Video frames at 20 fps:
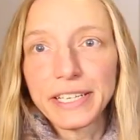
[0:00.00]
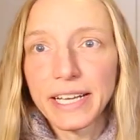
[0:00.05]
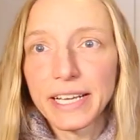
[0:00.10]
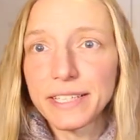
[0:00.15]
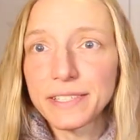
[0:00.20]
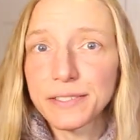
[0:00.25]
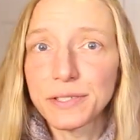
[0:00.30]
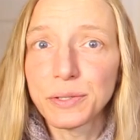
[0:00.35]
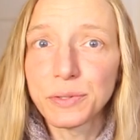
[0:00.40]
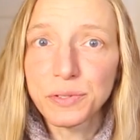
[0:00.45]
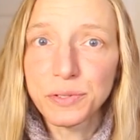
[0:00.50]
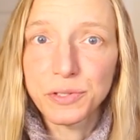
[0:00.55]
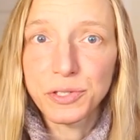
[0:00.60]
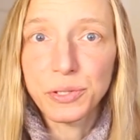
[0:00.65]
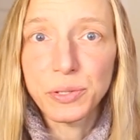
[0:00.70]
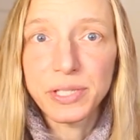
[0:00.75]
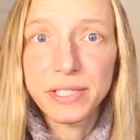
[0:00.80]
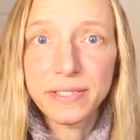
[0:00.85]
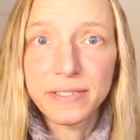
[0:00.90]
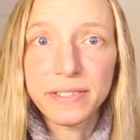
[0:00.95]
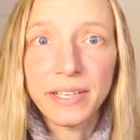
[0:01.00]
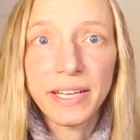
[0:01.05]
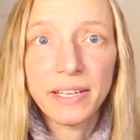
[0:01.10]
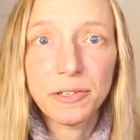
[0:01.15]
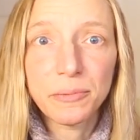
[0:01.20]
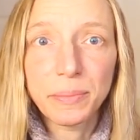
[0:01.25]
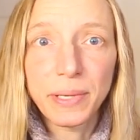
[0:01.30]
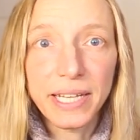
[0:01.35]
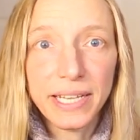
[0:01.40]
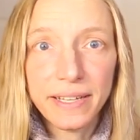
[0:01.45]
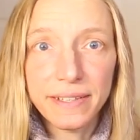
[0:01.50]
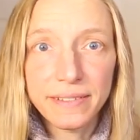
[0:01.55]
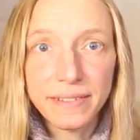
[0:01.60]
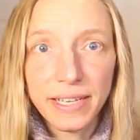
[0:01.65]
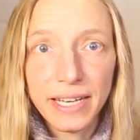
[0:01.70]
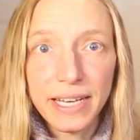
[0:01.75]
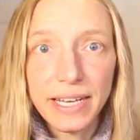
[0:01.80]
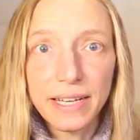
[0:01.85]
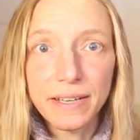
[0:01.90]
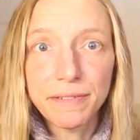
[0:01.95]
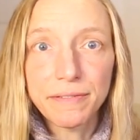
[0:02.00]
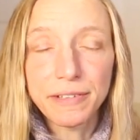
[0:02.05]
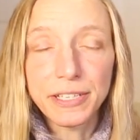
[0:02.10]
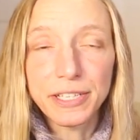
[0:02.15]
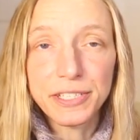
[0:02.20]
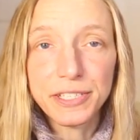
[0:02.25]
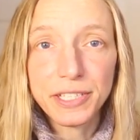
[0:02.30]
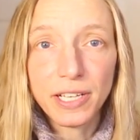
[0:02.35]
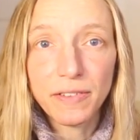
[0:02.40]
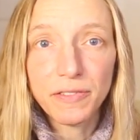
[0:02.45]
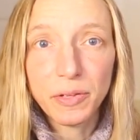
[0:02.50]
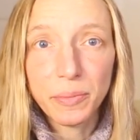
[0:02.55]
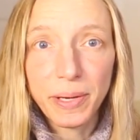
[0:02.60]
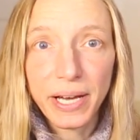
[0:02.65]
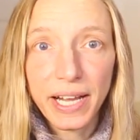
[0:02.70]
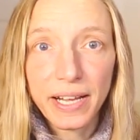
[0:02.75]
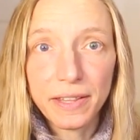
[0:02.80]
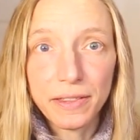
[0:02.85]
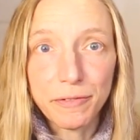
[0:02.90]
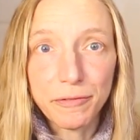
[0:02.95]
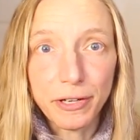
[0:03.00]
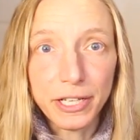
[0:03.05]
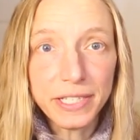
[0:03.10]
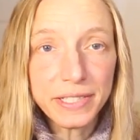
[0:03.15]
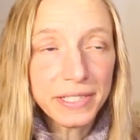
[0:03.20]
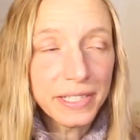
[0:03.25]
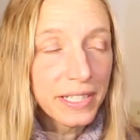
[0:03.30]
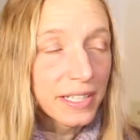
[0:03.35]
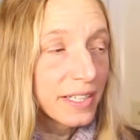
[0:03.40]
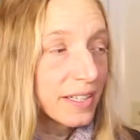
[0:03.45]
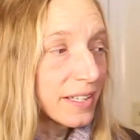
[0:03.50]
nice, and those were choices I could make as I finished off the back and the front.